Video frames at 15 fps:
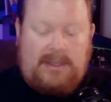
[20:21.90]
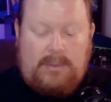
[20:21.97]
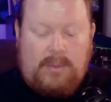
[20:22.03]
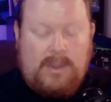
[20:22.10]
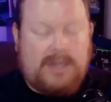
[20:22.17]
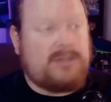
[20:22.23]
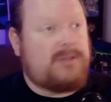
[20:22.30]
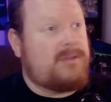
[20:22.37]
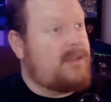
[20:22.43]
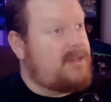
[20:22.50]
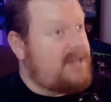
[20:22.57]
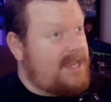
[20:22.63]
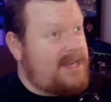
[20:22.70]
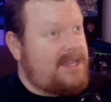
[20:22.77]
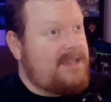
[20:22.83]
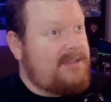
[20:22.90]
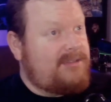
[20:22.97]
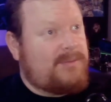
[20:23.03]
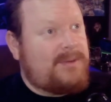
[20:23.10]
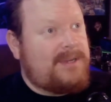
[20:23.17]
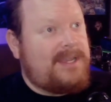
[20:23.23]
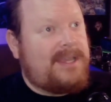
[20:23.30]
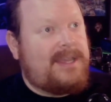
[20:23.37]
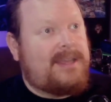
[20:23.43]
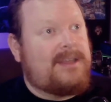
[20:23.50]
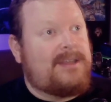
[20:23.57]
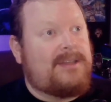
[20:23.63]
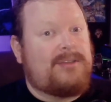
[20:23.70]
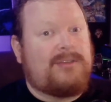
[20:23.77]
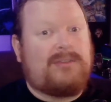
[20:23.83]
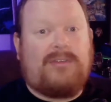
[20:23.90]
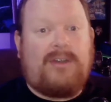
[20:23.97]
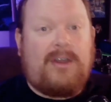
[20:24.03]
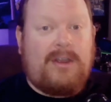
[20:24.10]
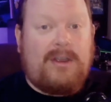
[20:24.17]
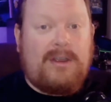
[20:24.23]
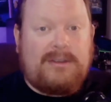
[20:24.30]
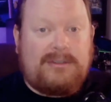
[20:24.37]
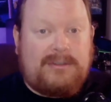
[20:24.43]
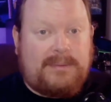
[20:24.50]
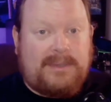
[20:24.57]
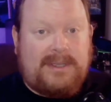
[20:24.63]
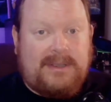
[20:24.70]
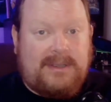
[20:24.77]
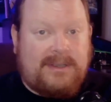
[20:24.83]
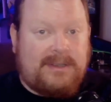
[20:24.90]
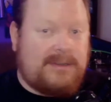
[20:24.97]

Which the Data East one is far superior